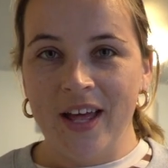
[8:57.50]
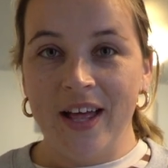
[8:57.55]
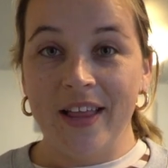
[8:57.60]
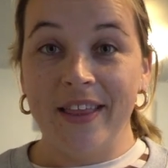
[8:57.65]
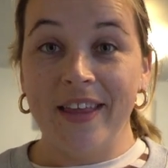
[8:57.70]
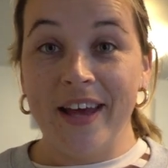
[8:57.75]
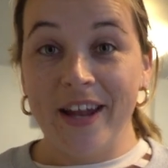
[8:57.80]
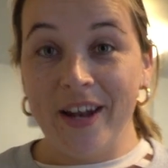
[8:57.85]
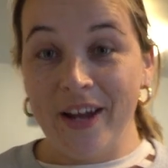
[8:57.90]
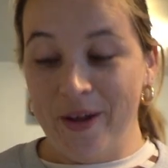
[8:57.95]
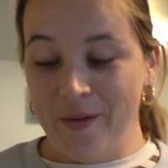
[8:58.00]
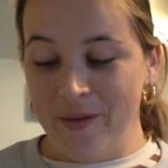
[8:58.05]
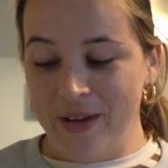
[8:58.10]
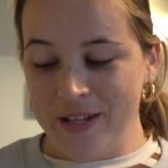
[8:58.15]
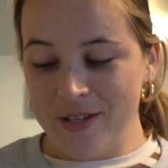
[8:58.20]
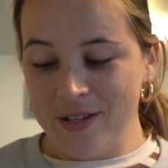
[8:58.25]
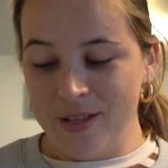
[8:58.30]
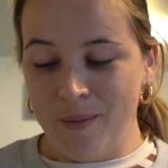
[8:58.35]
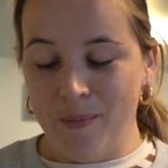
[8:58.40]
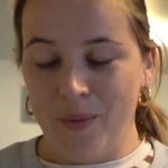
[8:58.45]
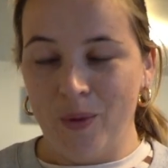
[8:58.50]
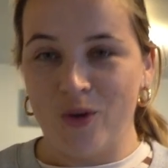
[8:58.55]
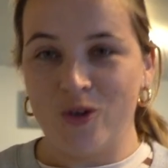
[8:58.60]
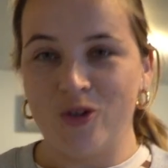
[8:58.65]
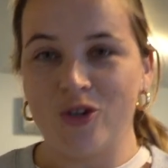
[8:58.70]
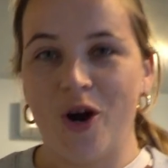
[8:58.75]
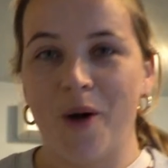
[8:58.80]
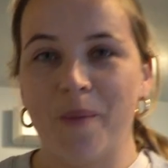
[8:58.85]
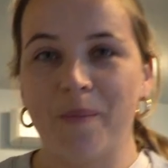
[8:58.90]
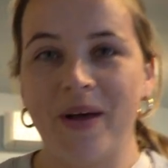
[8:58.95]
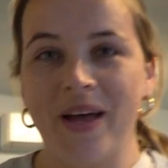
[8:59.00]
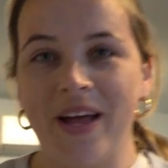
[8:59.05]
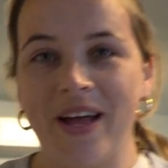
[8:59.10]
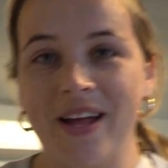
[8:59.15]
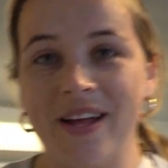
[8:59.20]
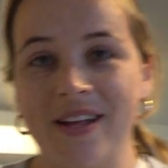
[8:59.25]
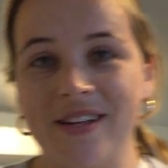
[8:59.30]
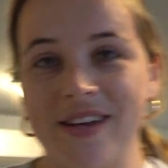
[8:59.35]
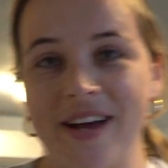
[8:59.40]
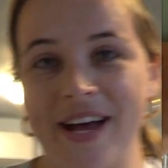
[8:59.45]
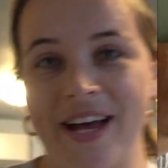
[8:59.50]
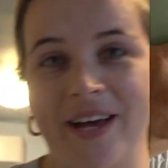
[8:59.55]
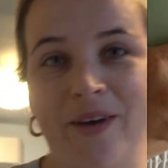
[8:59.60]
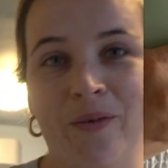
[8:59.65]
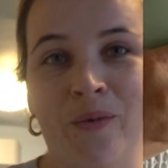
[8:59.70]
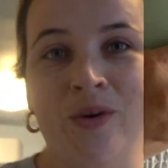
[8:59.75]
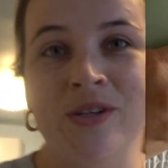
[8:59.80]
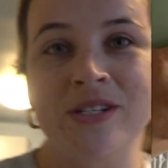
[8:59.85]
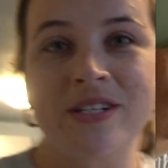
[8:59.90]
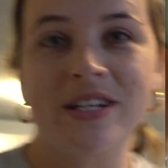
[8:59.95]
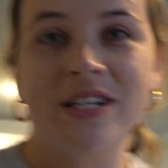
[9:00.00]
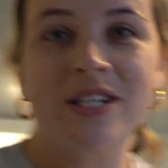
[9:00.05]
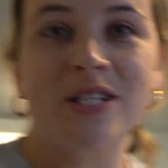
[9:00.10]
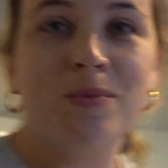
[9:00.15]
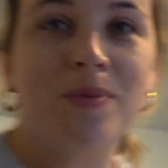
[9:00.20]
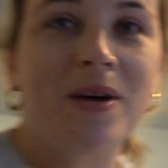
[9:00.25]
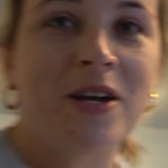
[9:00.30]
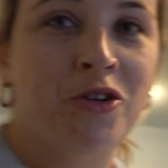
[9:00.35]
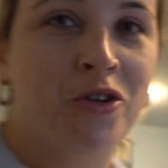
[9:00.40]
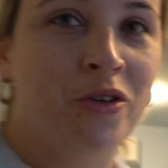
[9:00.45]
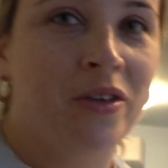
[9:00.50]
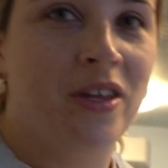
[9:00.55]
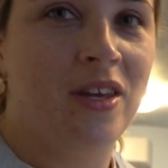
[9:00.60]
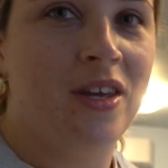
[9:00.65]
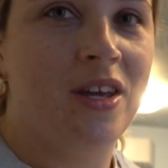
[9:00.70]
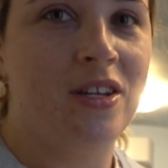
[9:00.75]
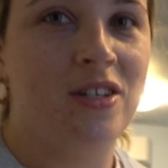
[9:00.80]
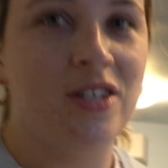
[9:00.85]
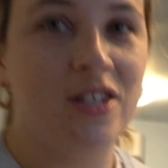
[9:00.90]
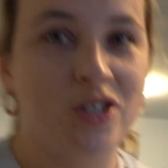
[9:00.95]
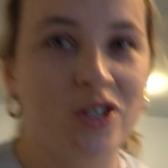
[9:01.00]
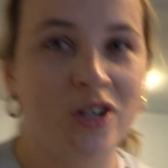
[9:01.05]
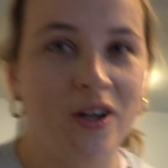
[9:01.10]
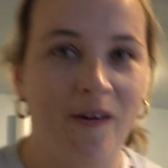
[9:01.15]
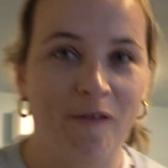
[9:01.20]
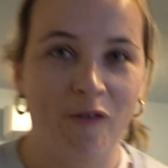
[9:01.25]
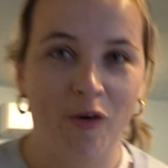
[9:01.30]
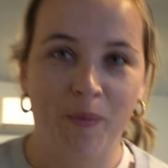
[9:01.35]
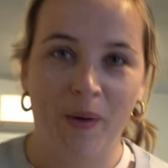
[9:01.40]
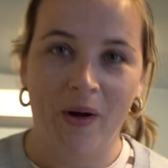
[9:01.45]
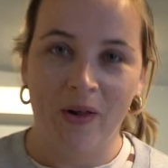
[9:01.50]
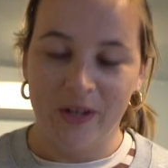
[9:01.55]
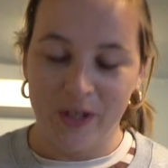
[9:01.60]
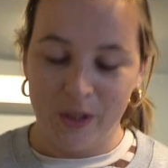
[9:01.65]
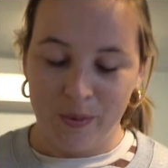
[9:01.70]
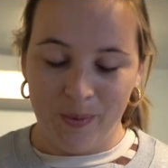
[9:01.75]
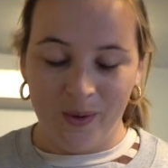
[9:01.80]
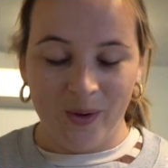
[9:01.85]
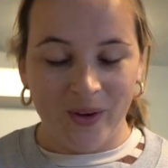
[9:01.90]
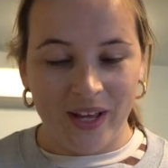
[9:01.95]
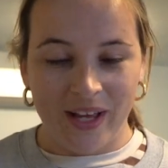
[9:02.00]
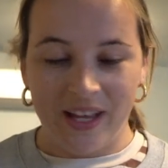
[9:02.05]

Then I went to the bookshop and I wanted a special edition of a Polish book.